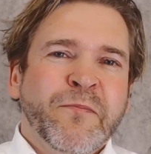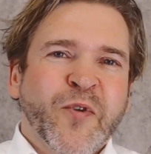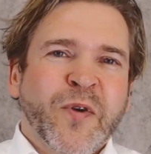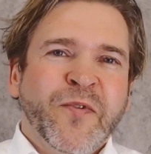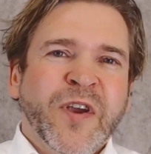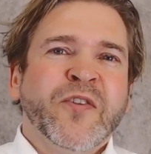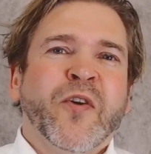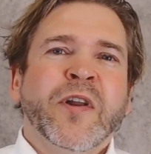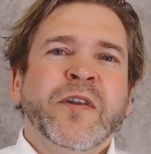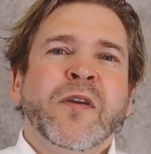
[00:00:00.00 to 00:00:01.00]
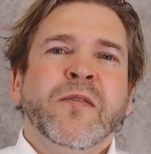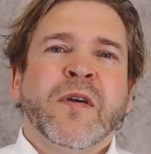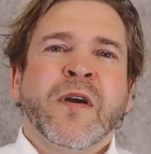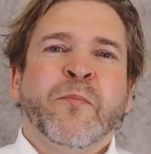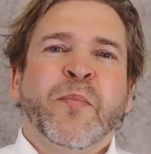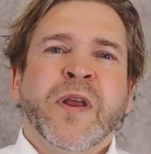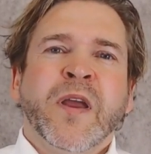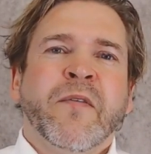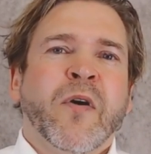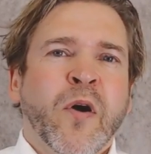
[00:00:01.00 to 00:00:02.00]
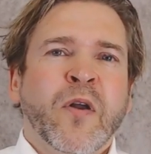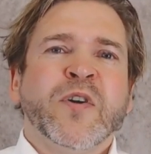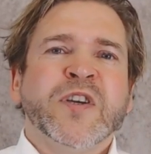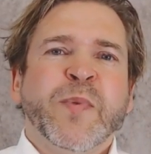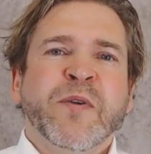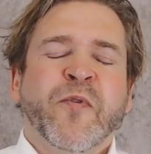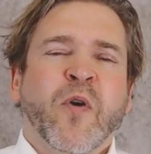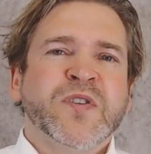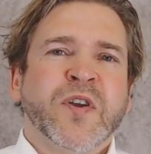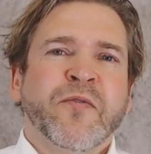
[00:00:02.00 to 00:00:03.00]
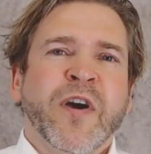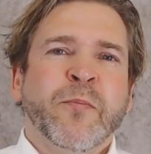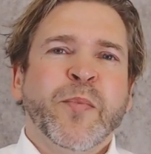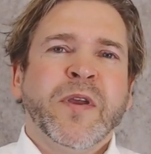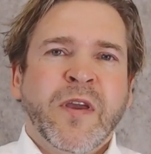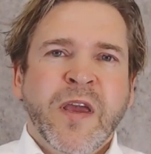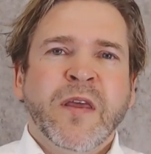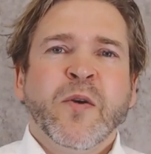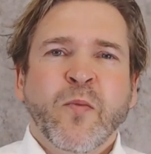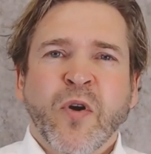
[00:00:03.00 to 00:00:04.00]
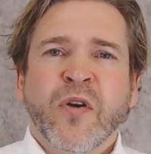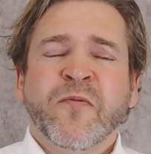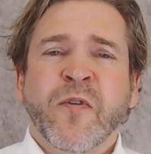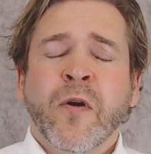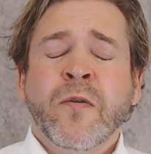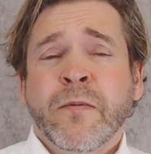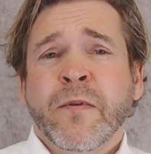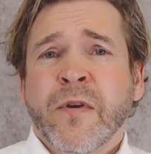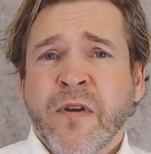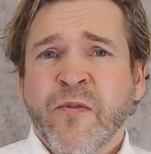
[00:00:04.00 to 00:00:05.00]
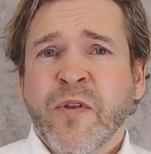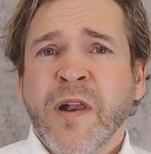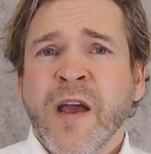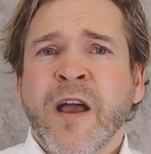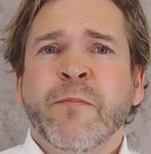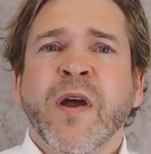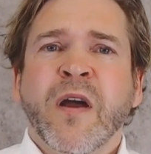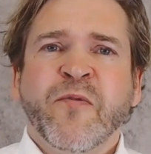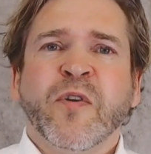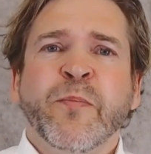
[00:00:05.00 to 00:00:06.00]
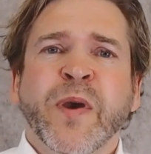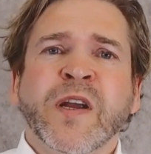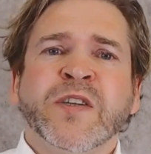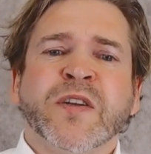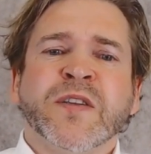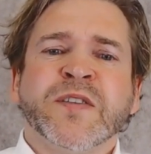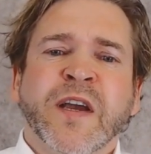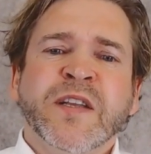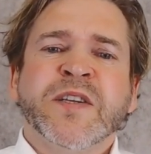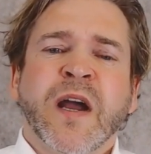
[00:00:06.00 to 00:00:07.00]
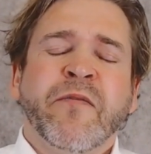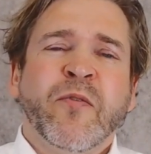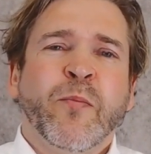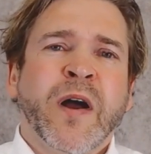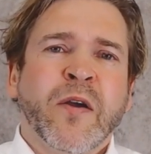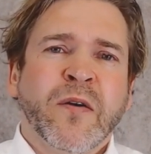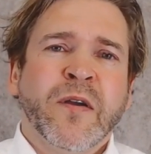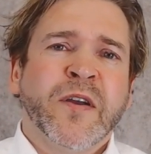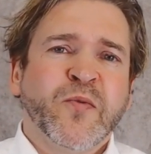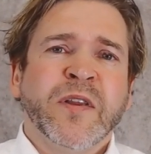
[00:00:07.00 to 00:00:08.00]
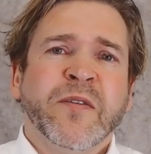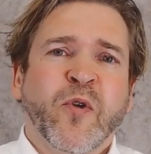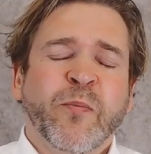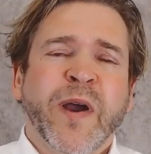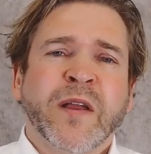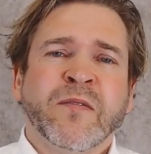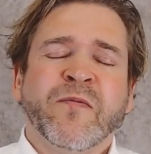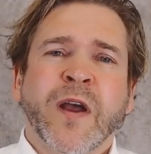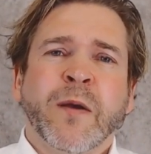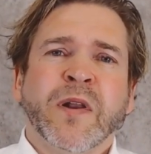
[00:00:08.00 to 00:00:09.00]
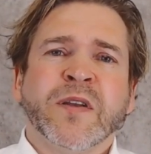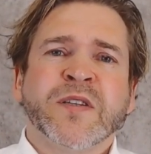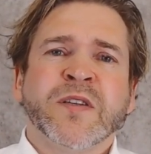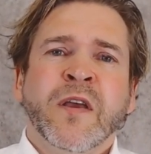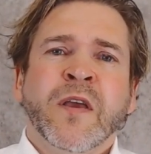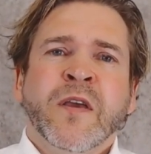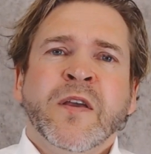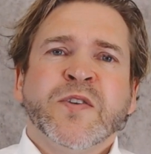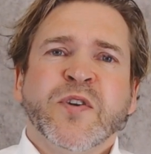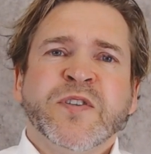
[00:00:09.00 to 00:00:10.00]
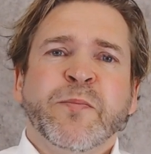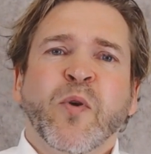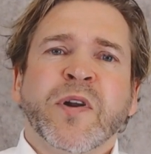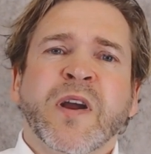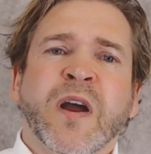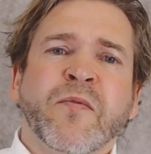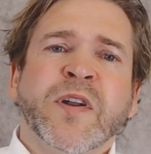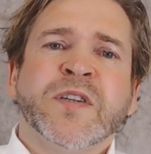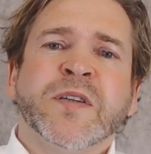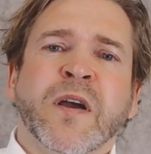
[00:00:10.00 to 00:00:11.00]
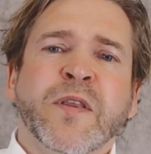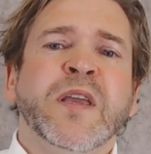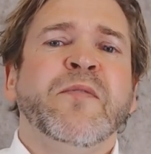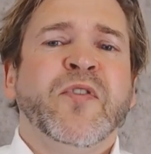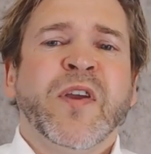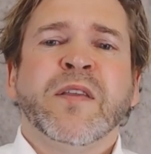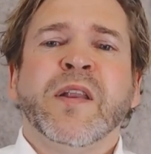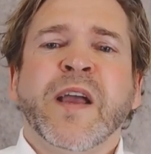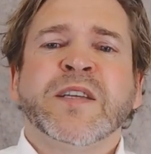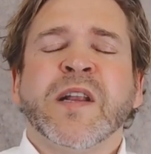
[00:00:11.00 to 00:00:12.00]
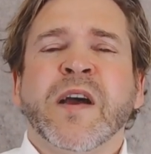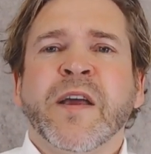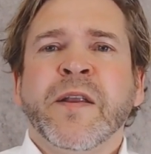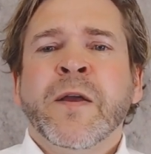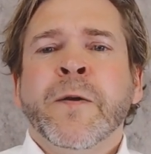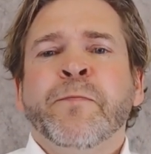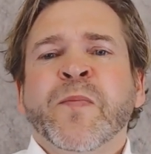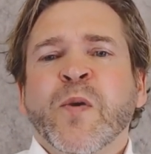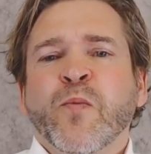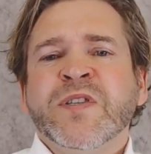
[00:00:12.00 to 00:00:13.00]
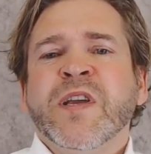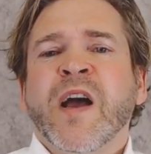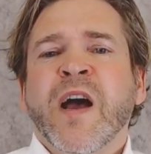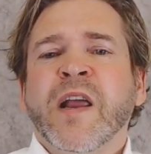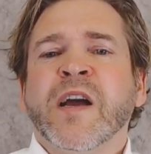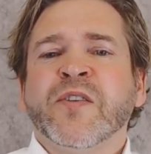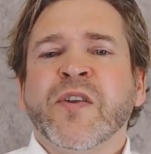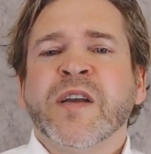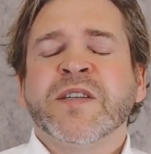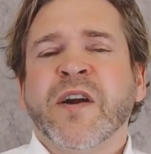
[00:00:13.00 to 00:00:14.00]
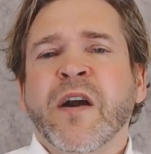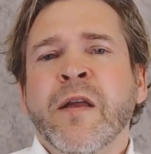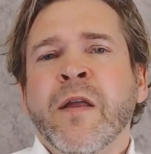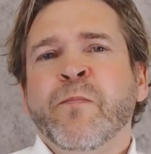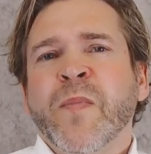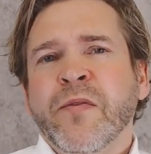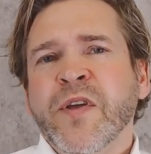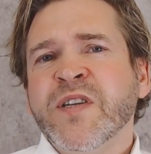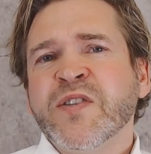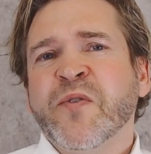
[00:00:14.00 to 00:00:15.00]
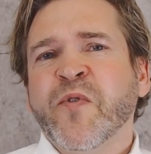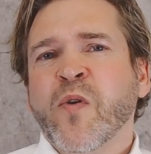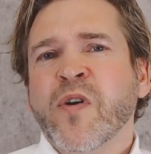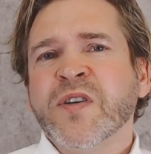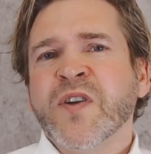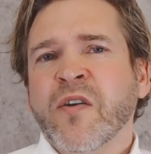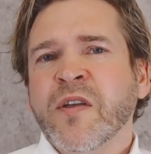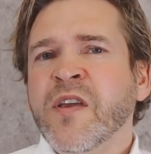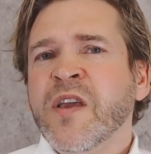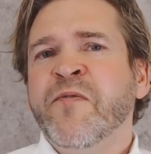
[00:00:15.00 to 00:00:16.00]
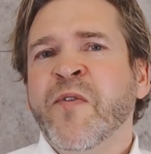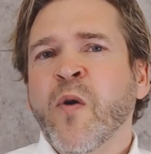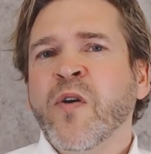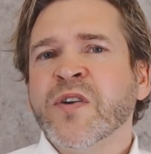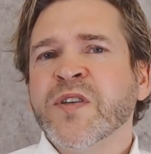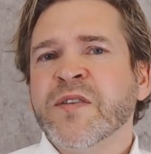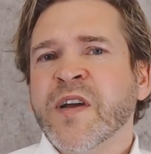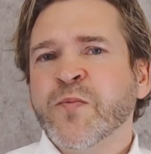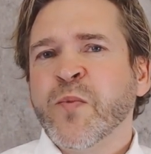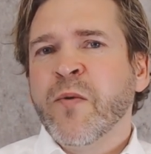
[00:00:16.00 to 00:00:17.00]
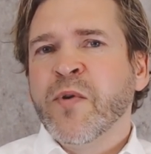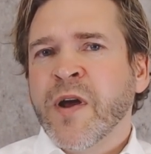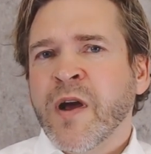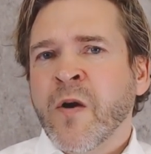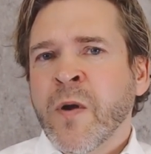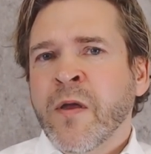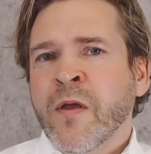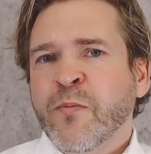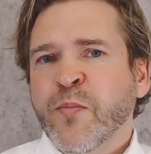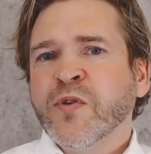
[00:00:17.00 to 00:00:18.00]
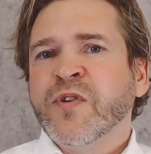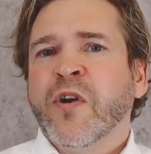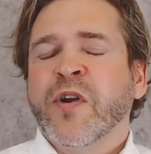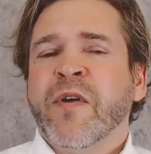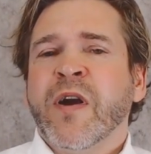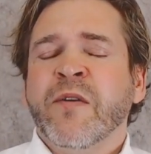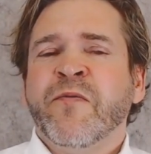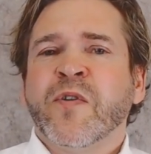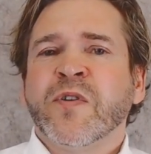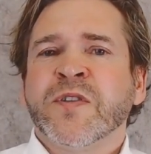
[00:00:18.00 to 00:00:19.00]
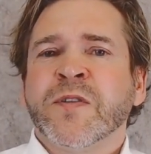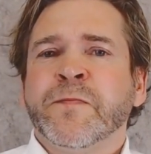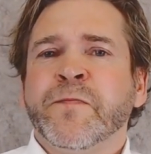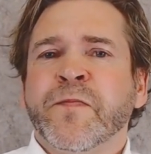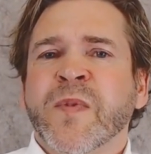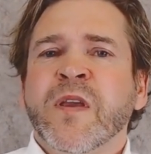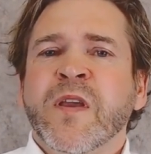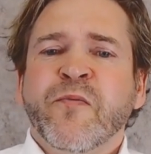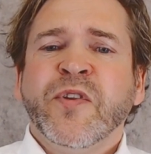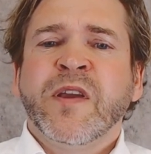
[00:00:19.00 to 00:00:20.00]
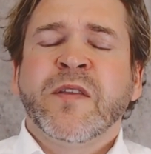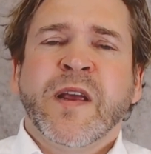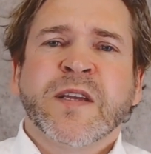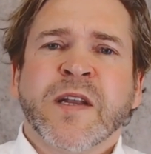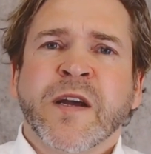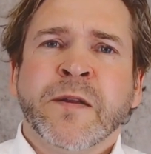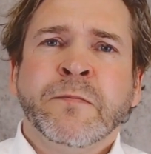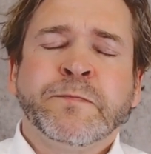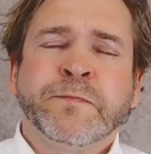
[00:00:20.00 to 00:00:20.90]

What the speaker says: sort of technology in the company have always been focused on developing in the workflow for the lab and for the patients, and it's covered by 24 patent families. So it's a broad coverage. I think if you take the next slide, we'll see a highlight on ASTar. And this is, of course, our key focus. That's where we now put a lot of our efforts. If we take the next slide,